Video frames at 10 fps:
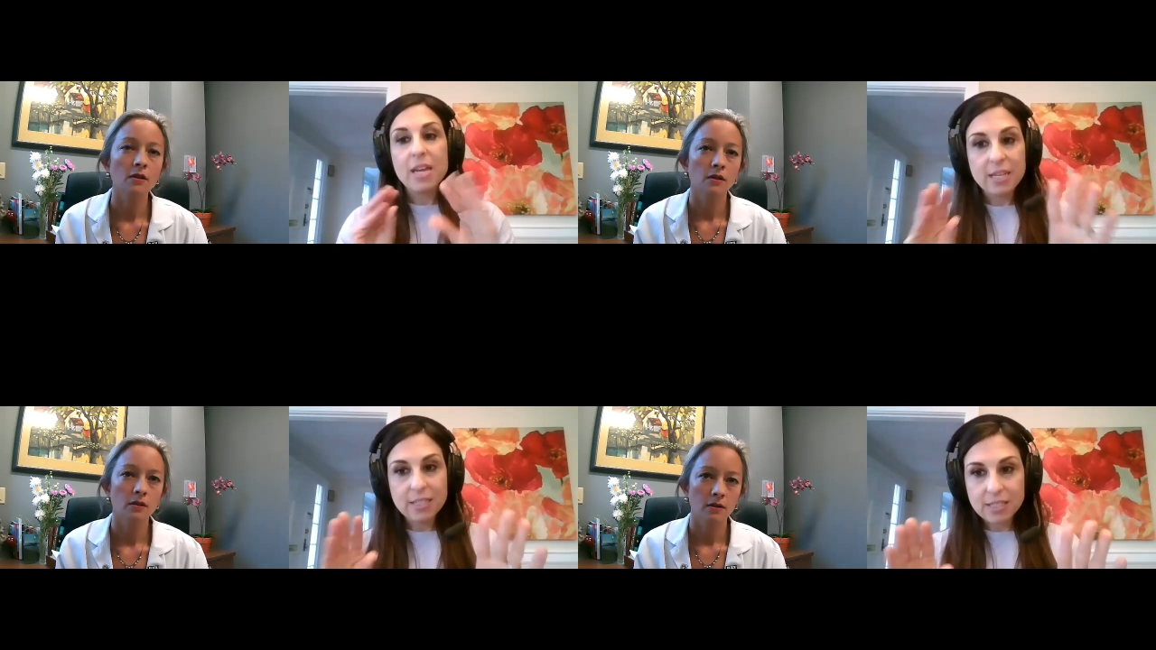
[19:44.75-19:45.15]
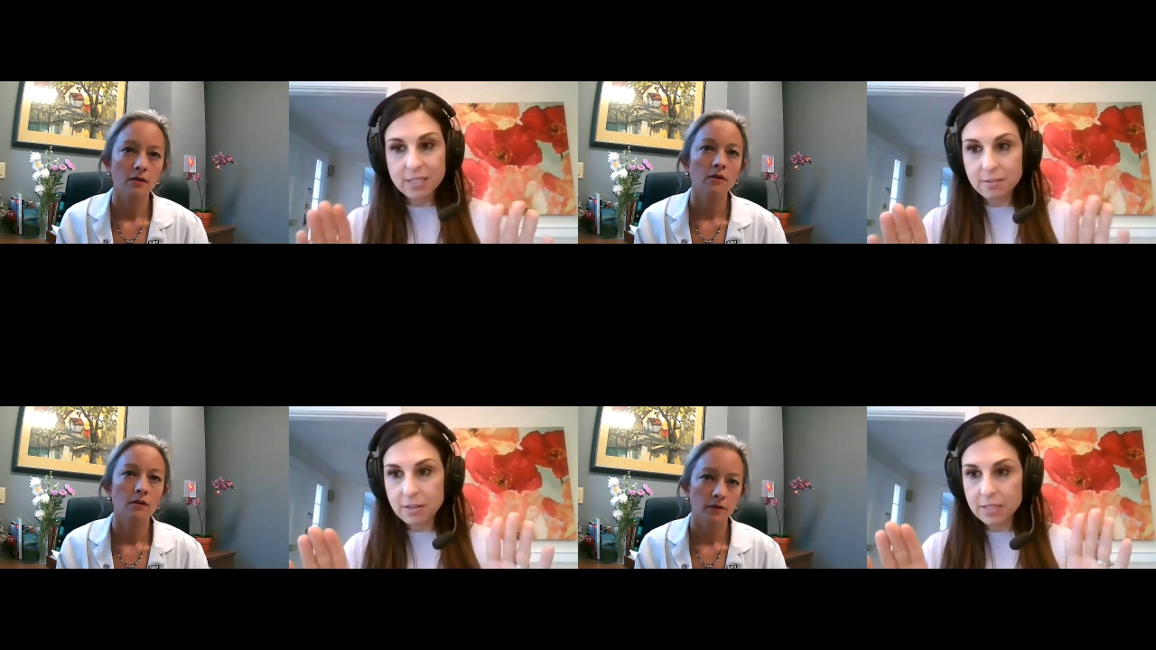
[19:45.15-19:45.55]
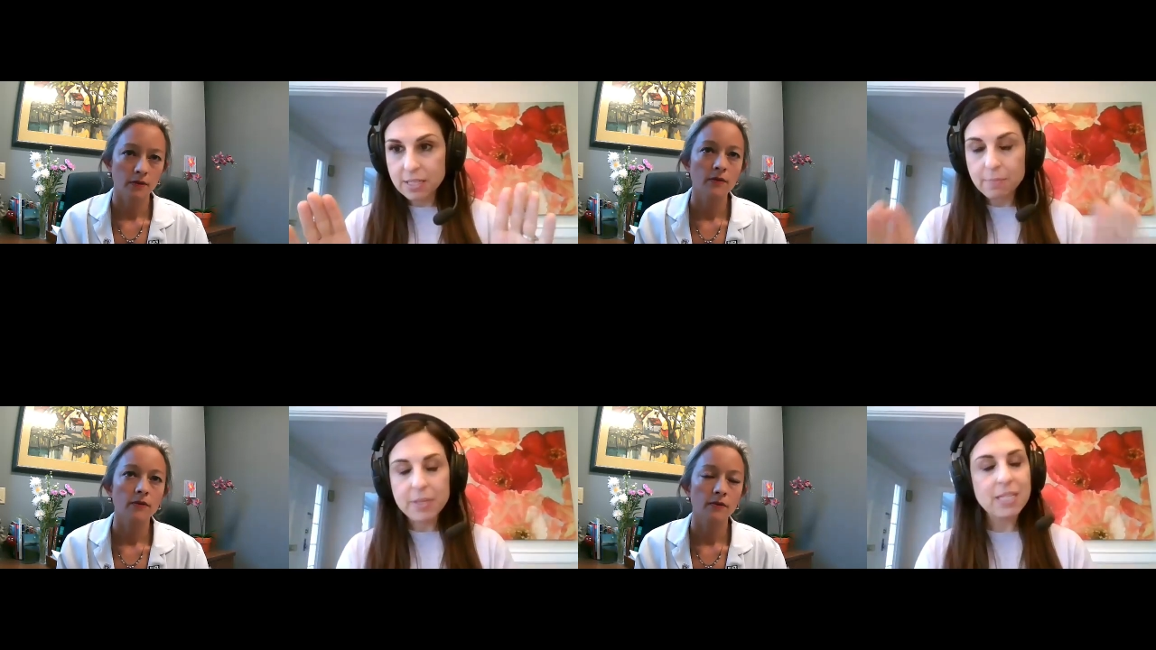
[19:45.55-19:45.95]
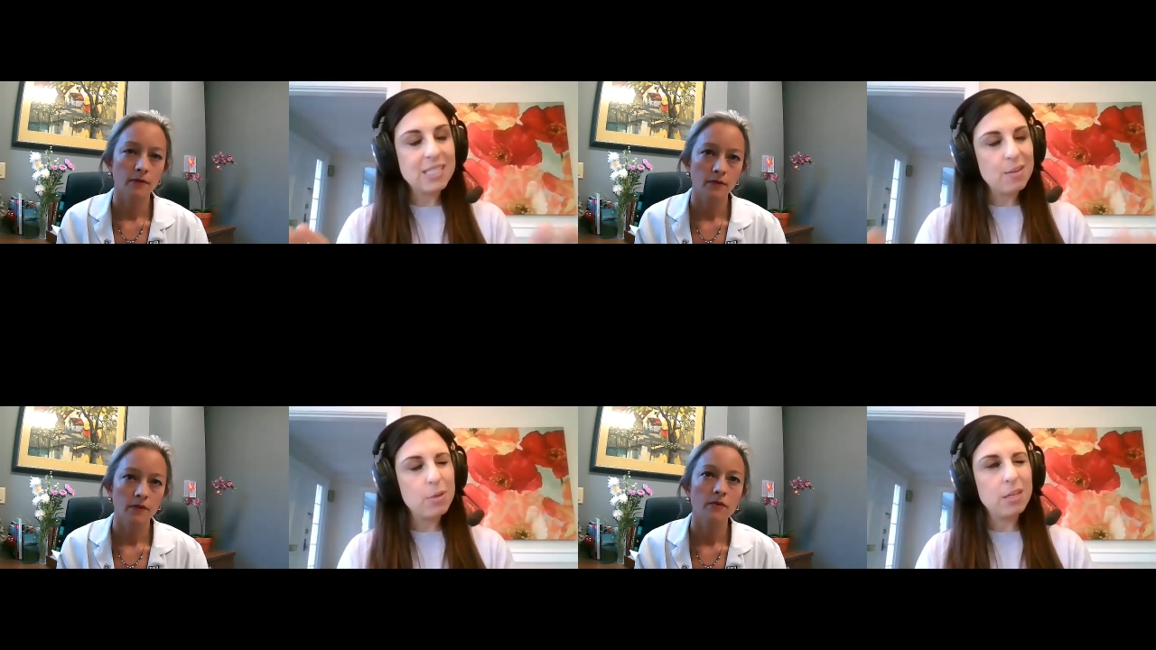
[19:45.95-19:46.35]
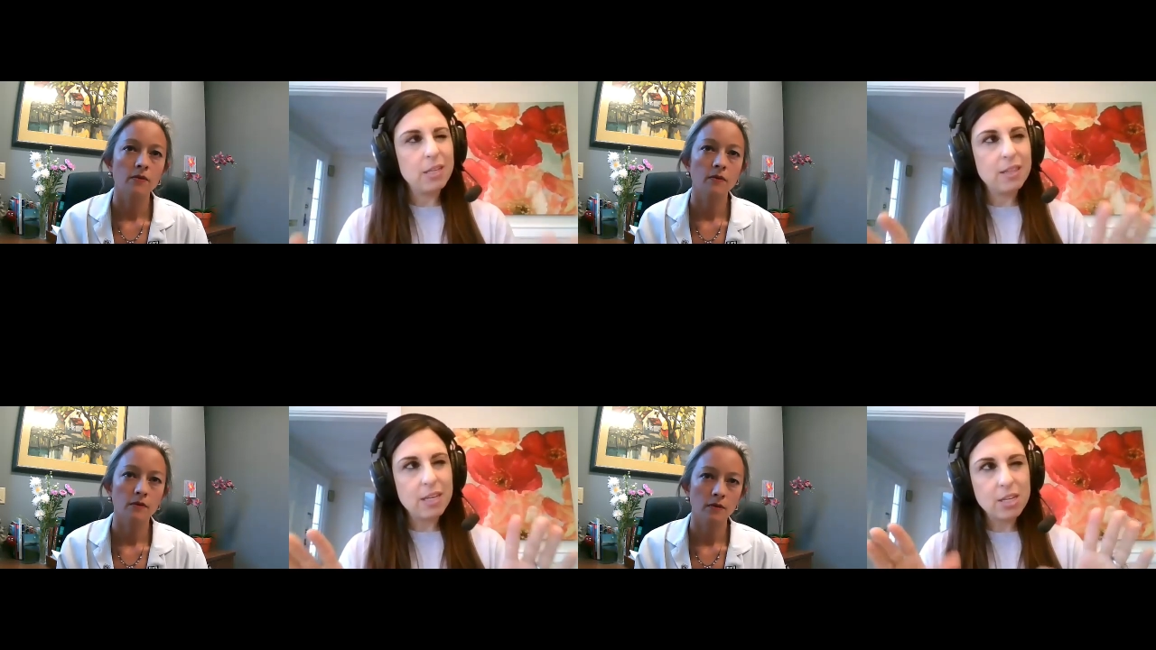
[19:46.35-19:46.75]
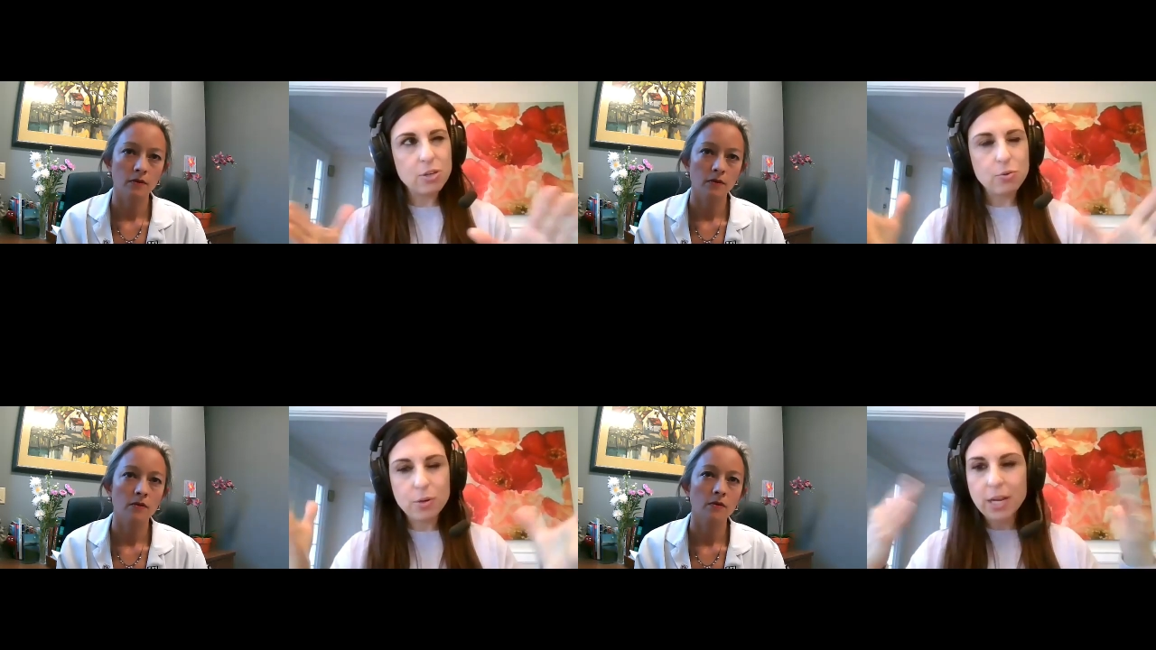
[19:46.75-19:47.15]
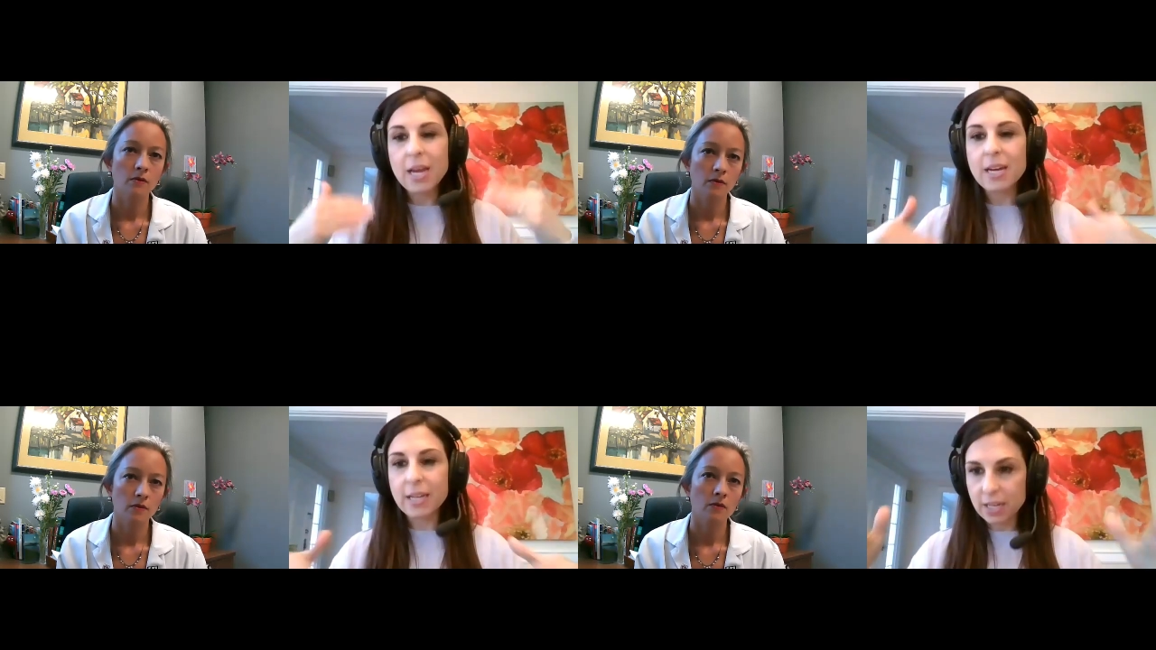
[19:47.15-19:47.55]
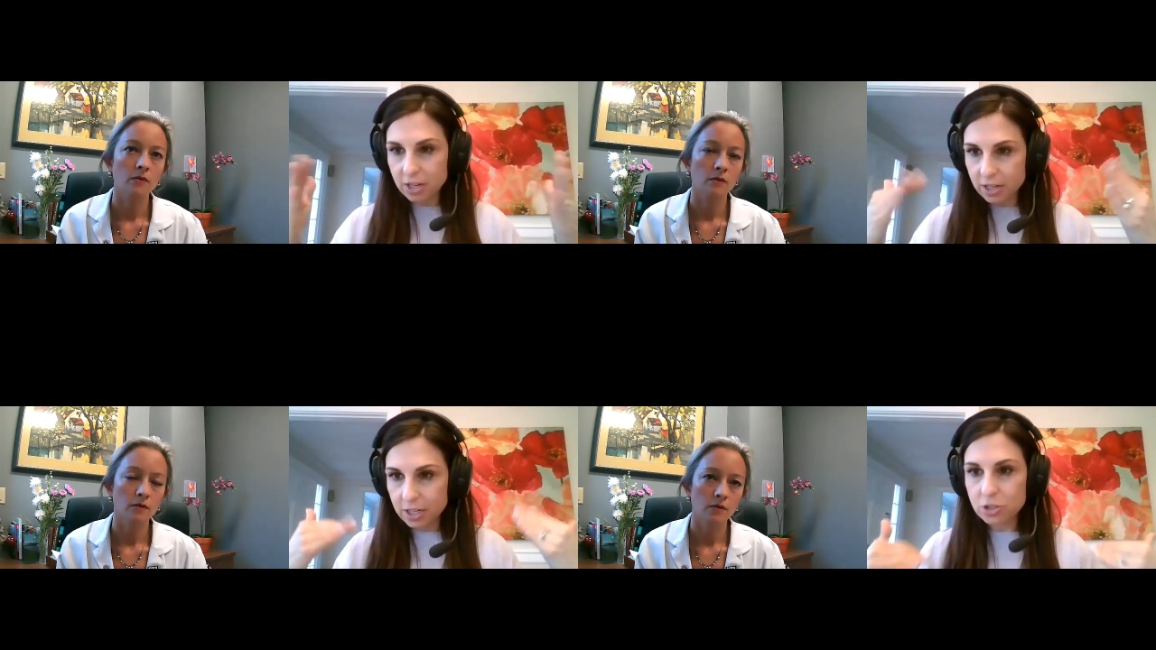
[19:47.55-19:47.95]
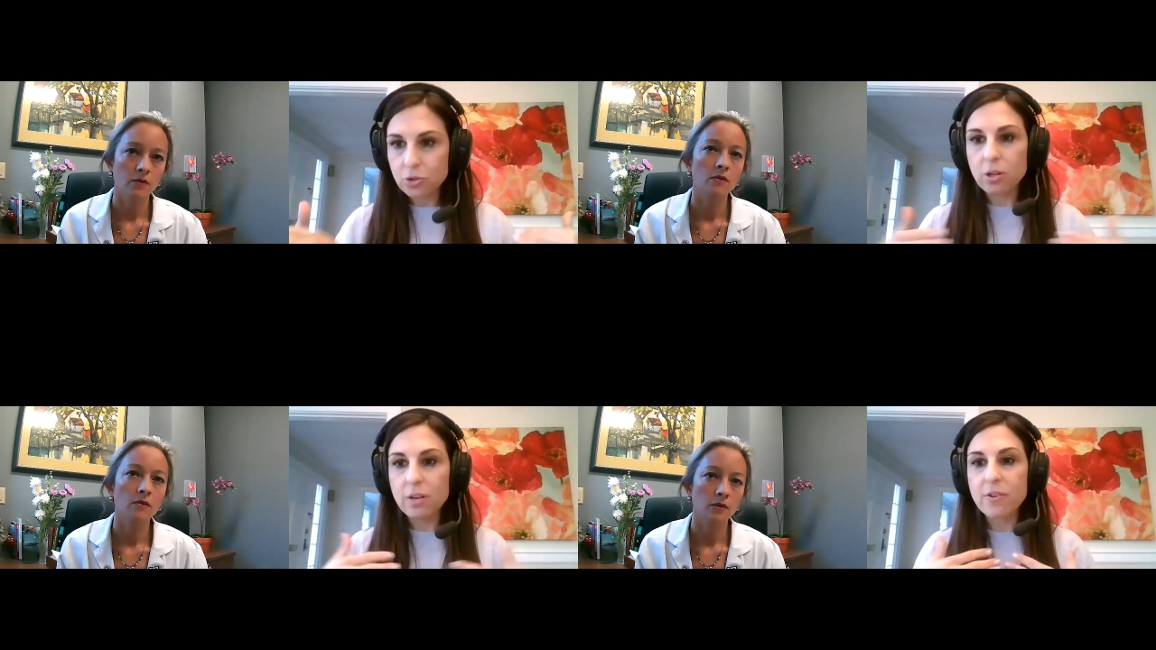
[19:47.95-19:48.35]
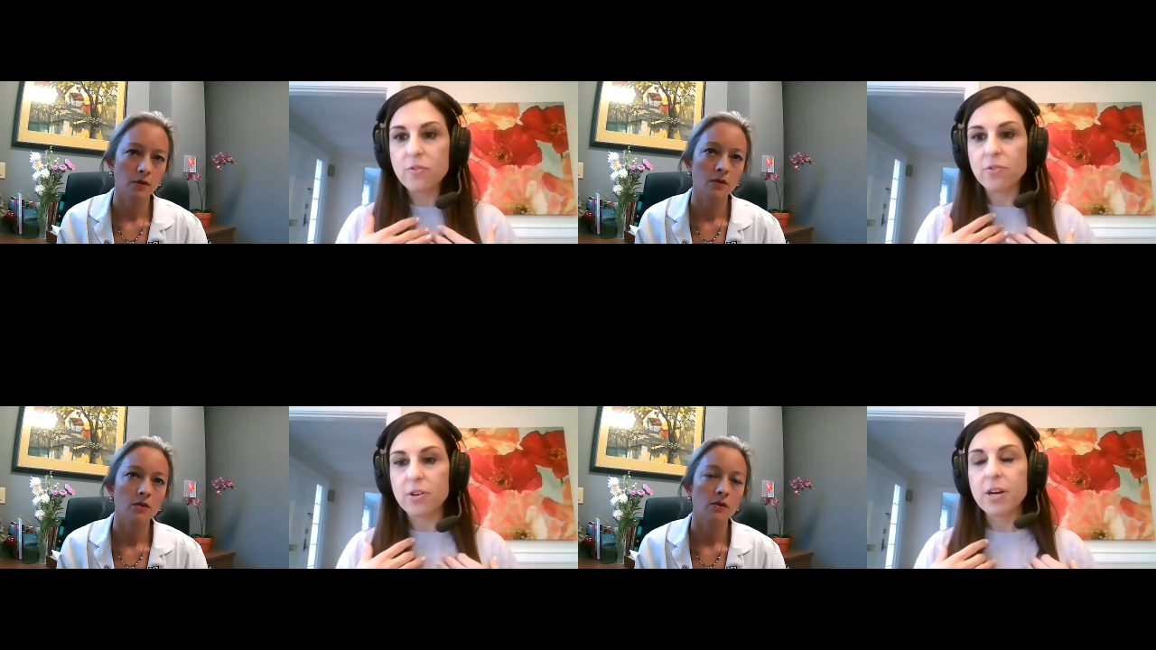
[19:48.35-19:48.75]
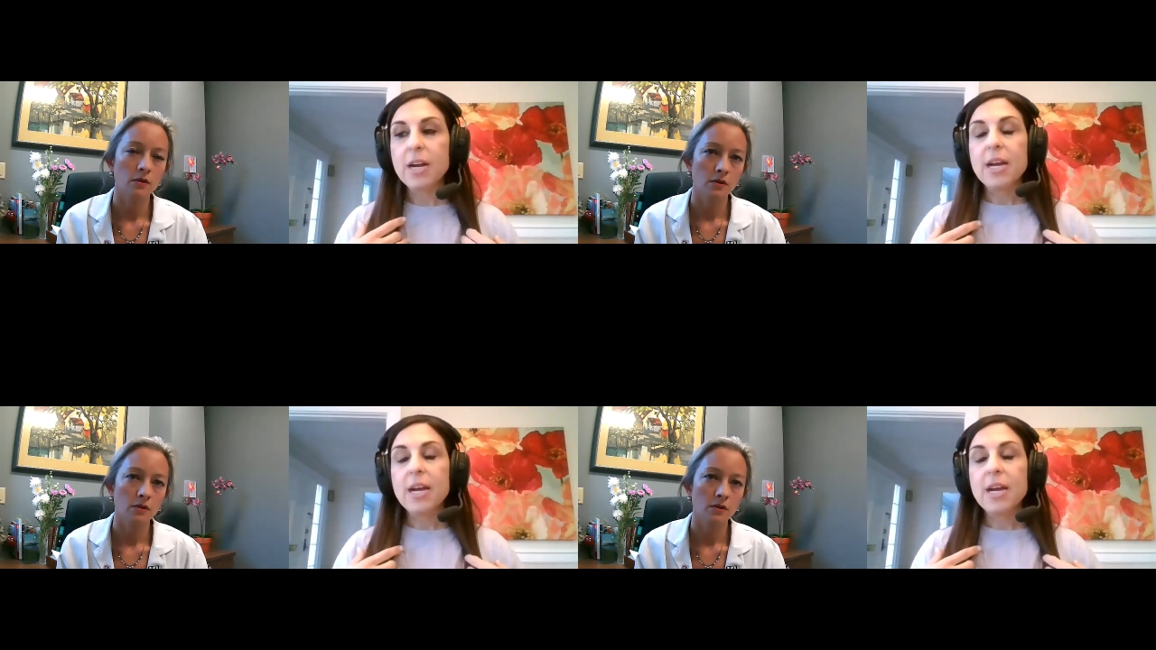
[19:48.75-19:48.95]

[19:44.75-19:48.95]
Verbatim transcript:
Speaker 1: it's something seemingly that you can't get good control of over